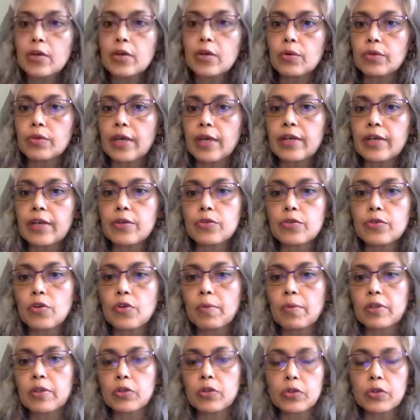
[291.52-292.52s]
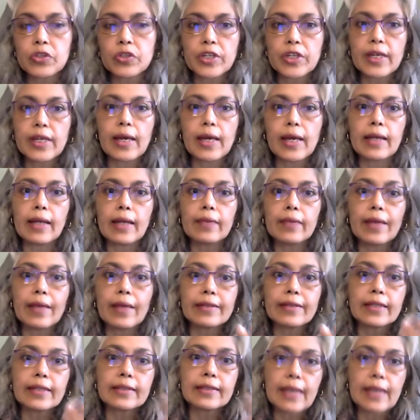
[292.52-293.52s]
Thank you so much, Khushi. And that's
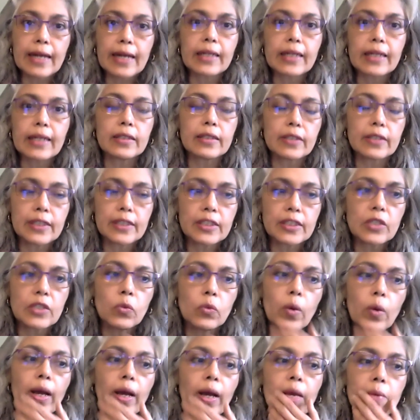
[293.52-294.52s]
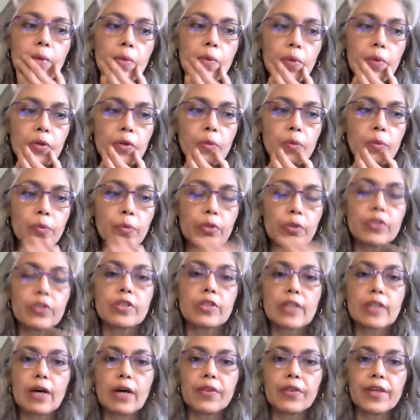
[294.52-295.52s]
exactly the reason why we want to push the
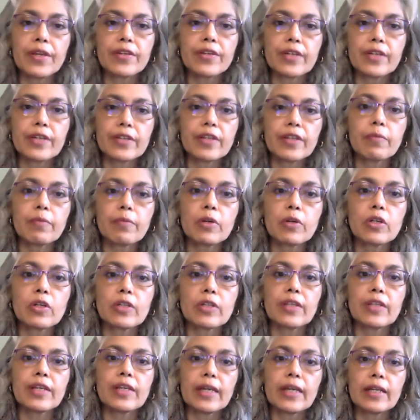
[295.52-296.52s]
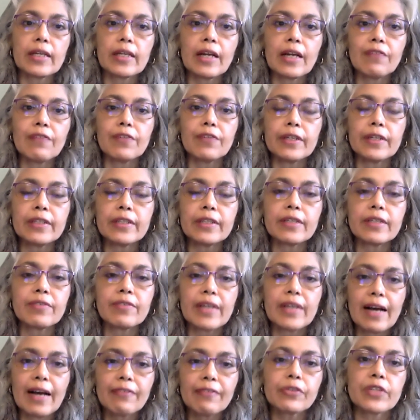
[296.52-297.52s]
South Asia thing, because I think enough India, we
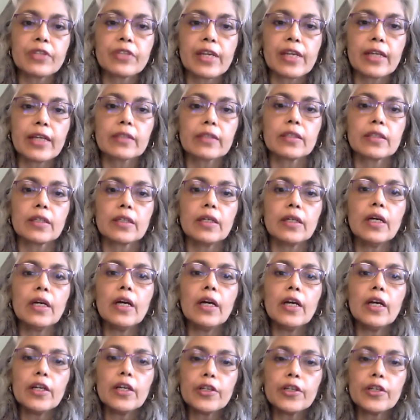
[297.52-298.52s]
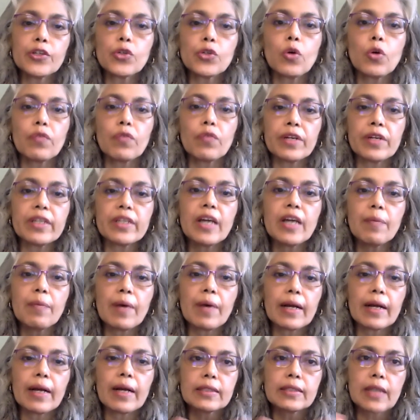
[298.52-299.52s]
have to take the issue of
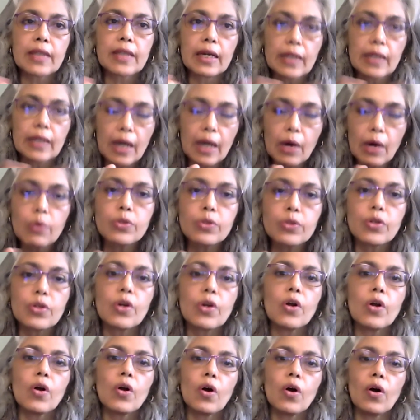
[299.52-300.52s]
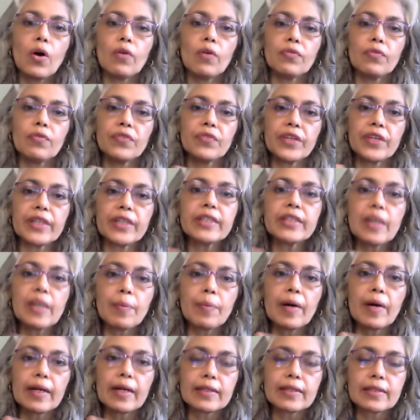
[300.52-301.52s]
India-Pakistan out of the
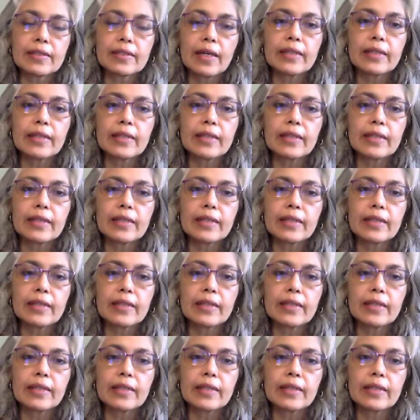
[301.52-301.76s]
India-Pakistan